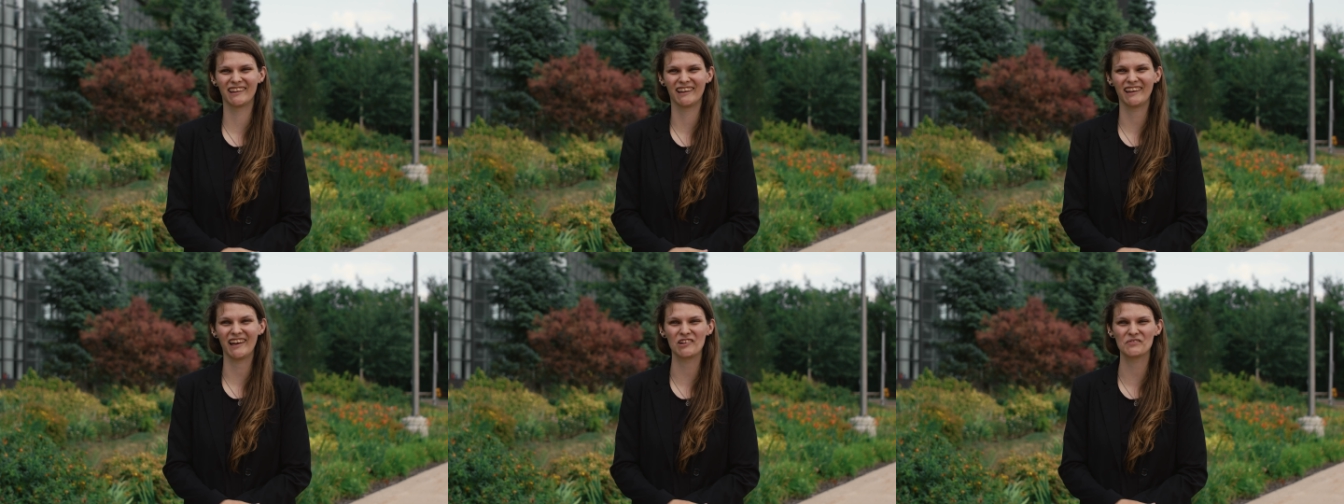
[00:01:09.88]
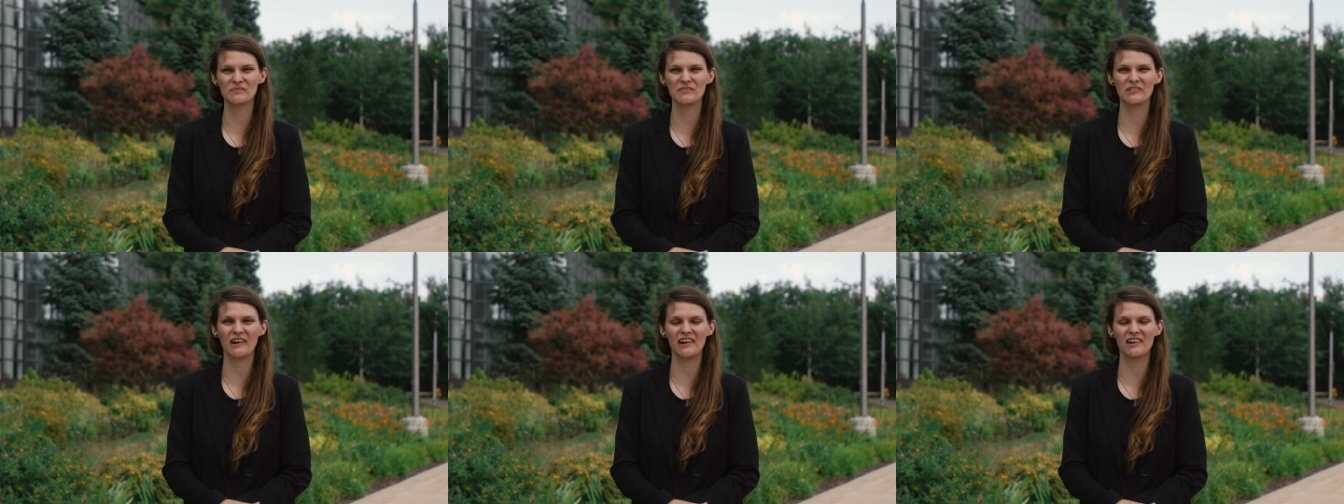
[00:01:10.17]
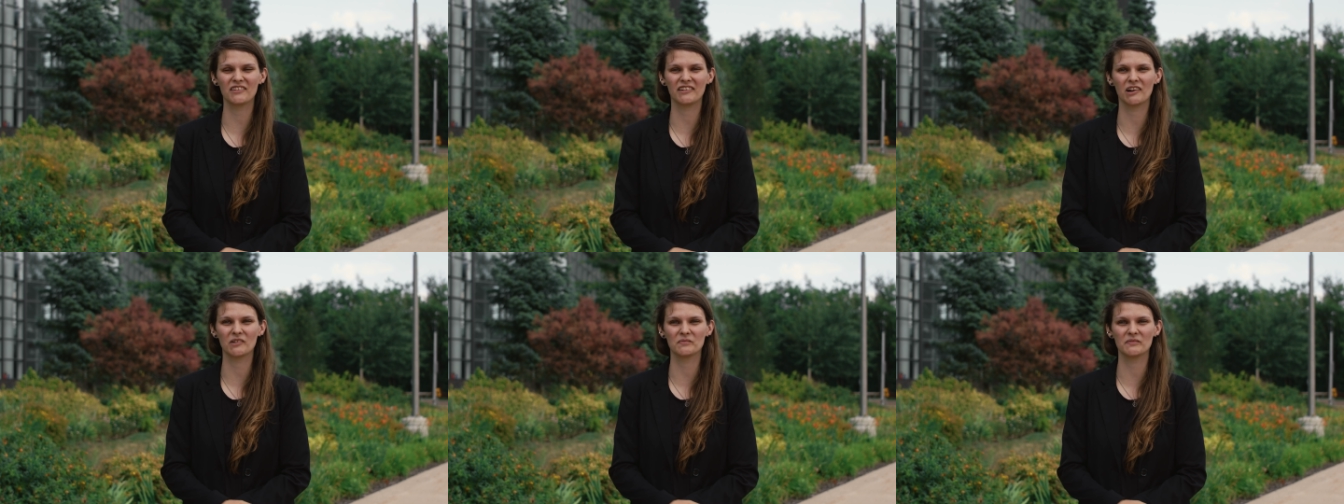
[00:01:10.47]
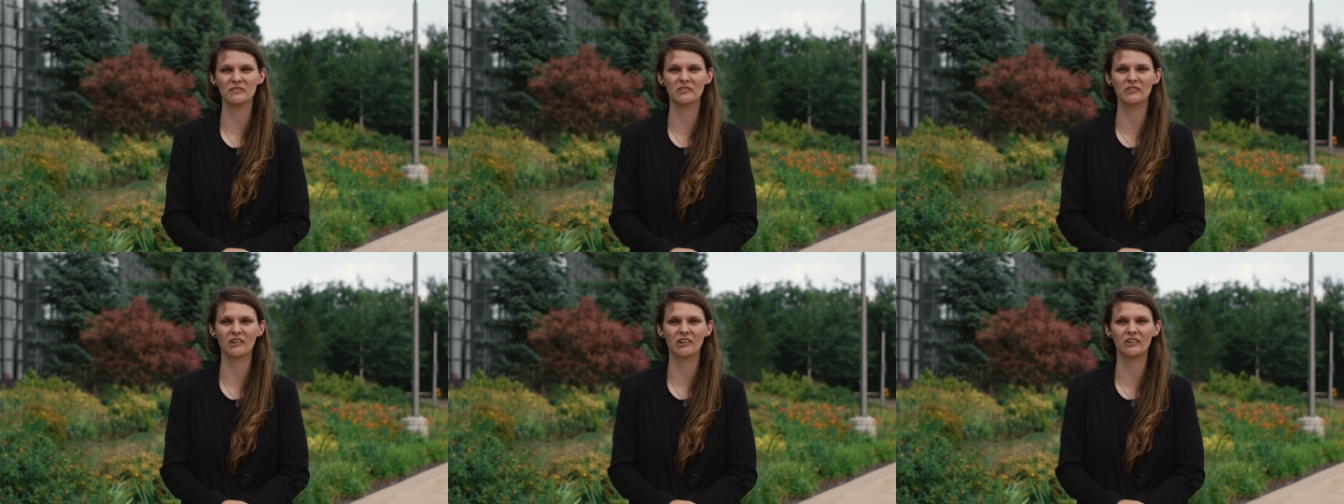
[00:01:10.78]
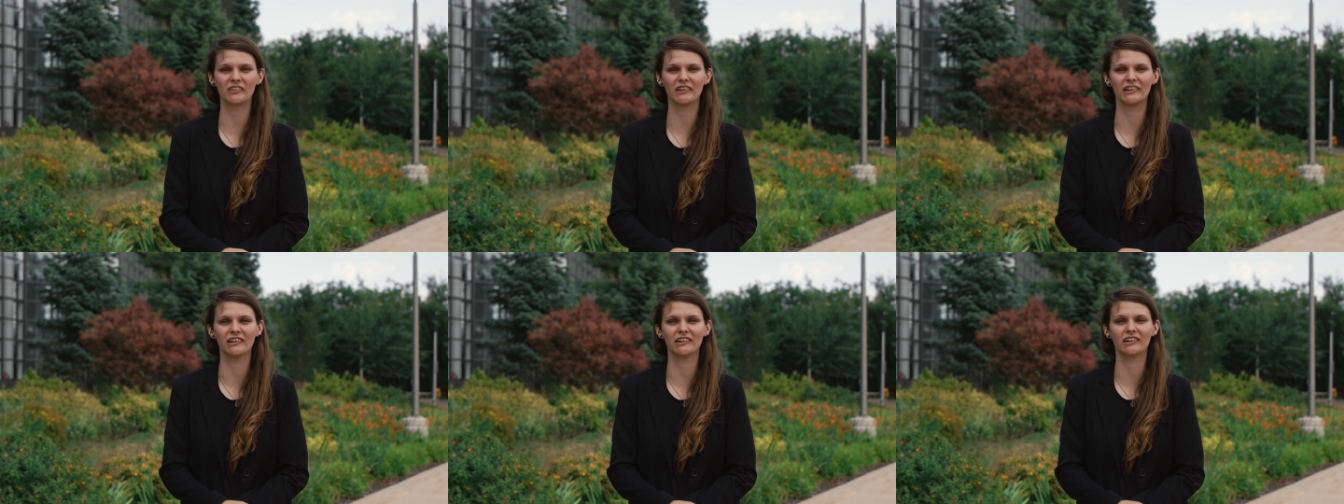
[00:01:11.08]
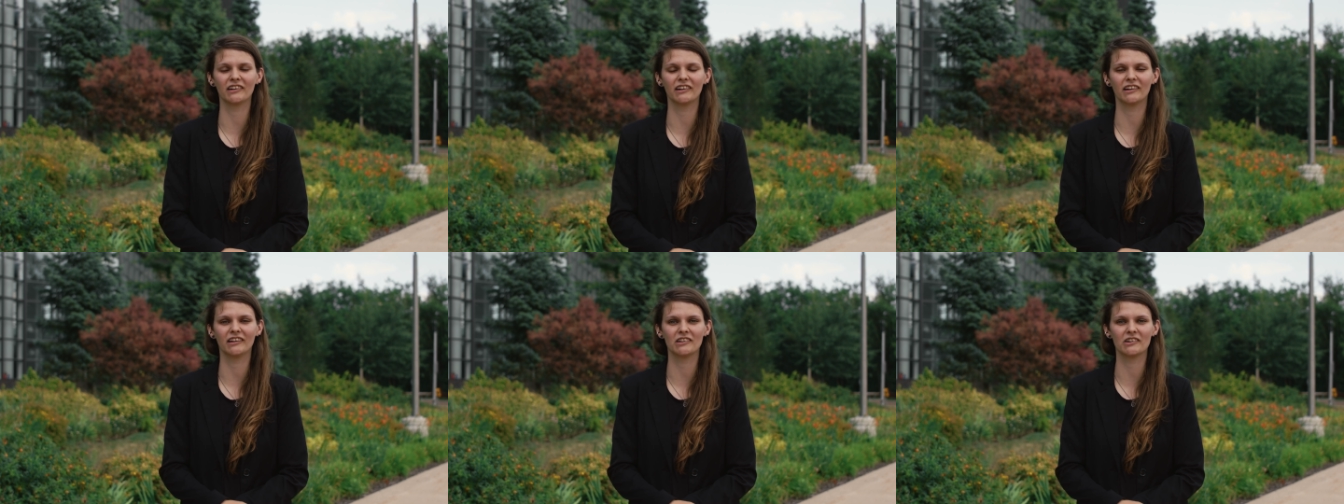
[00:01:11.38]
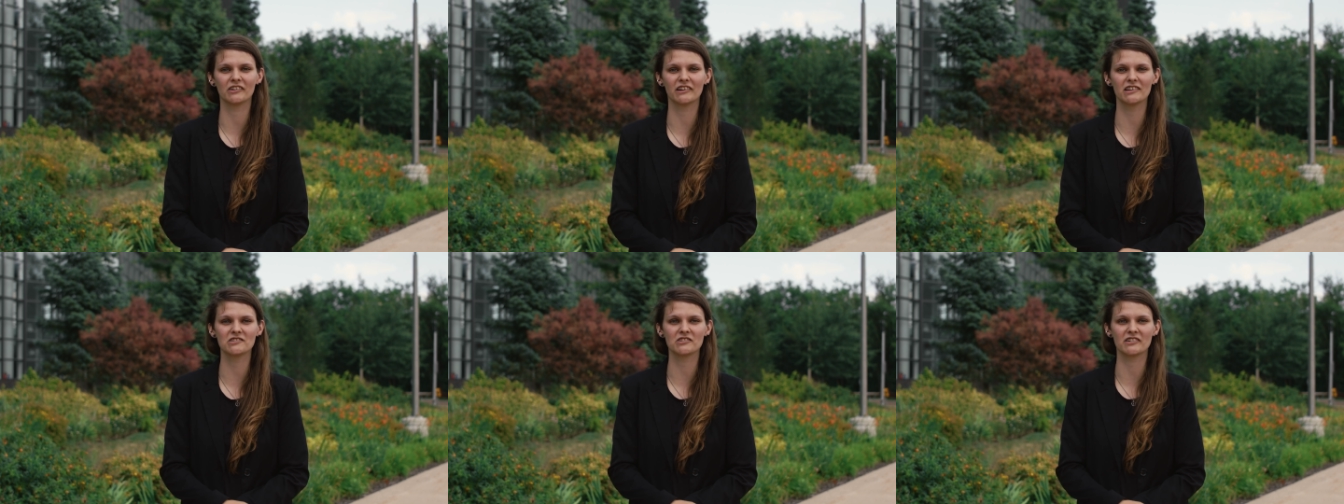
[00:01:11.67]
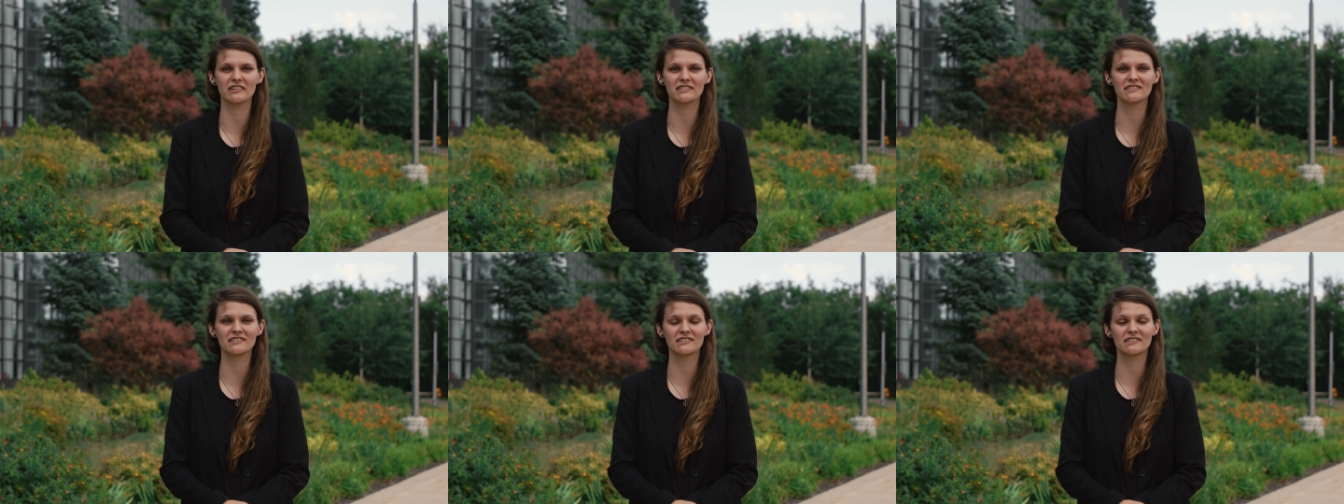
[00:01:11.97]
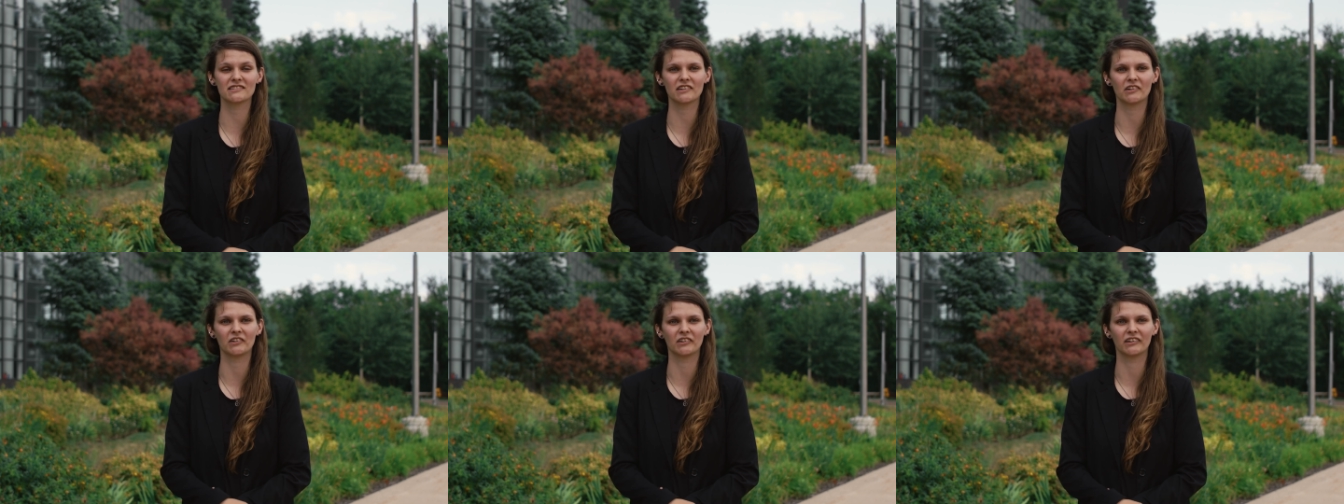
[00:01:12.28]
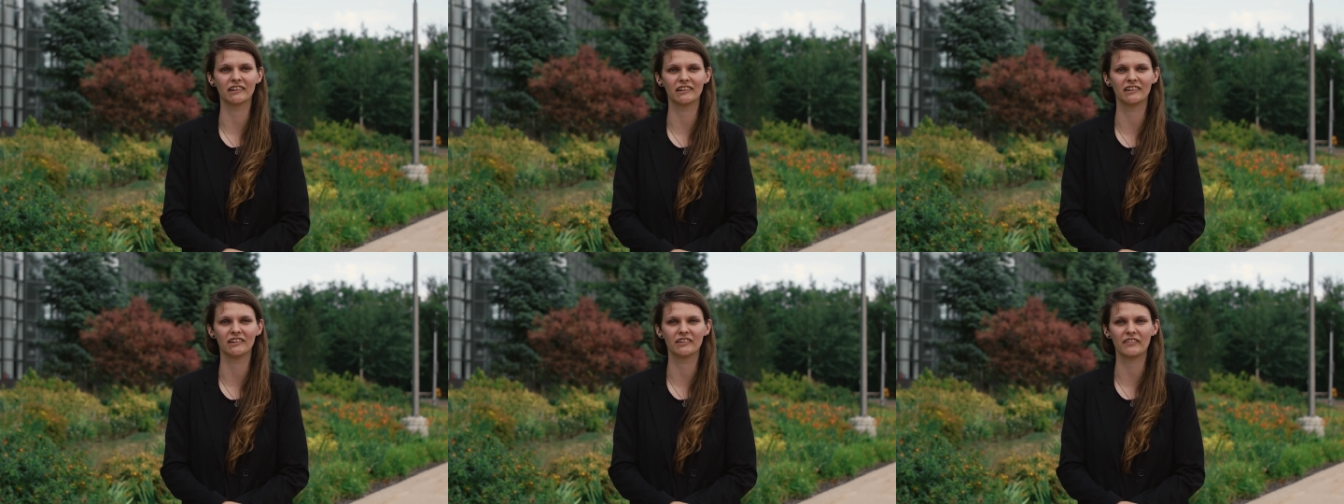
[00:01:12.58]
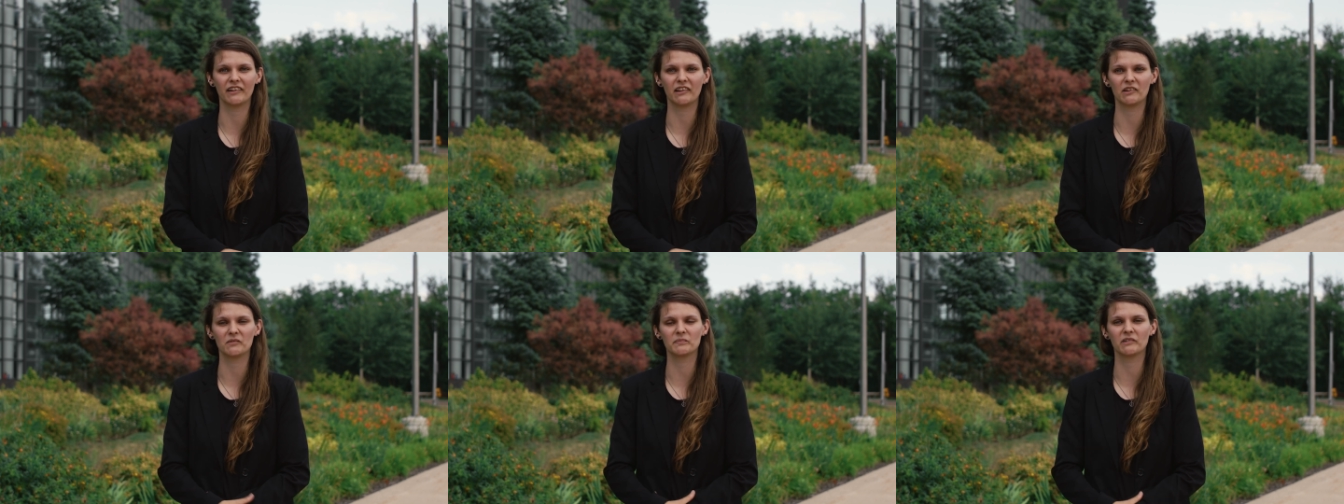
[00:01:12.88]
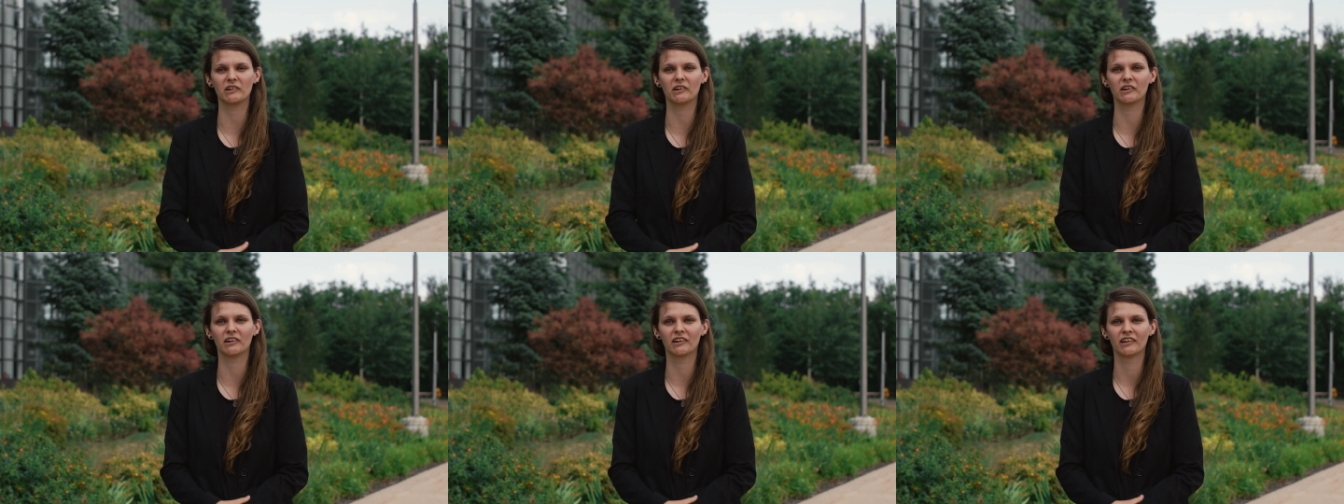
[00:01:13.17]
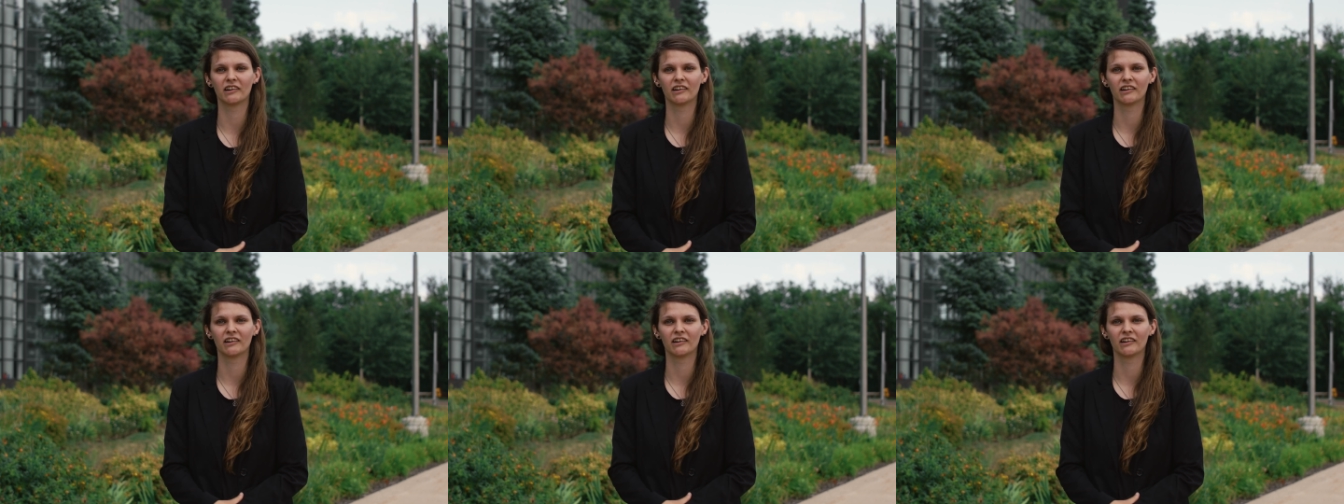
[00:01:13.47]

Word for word: help you out, help you grow in, in your interests, so, and develop your,